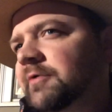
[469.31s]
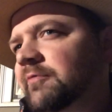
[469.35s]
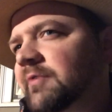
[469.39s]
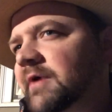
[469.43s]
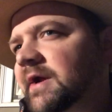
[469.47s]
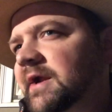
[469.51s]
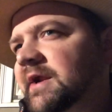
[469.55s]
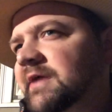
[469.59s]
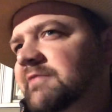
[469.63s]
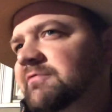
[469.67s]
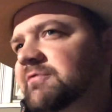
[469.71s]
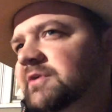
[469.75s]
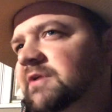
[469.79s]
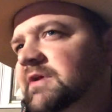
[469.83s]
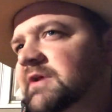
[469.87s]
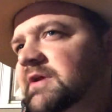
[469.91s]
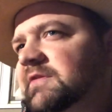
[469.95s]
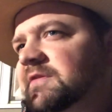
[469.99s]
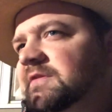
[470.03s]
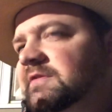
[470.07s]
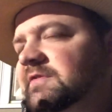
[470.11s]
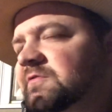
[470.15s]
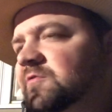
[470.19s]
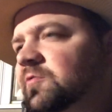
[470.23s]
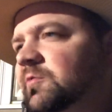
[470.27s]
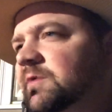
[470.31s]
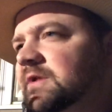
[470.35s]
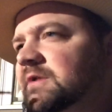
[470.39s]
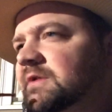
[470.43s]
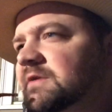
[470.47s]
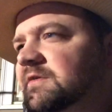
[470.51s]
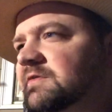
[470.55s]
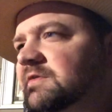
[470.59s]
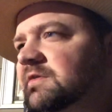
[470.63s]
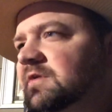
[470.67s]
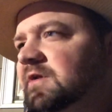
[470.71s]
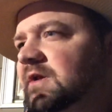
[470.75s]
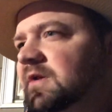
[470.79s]
Right after you get the
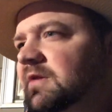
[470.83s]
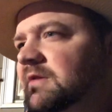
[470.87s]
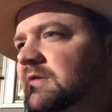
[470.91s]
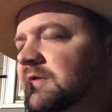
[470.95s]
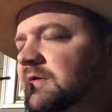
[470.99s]
sweetness, you get a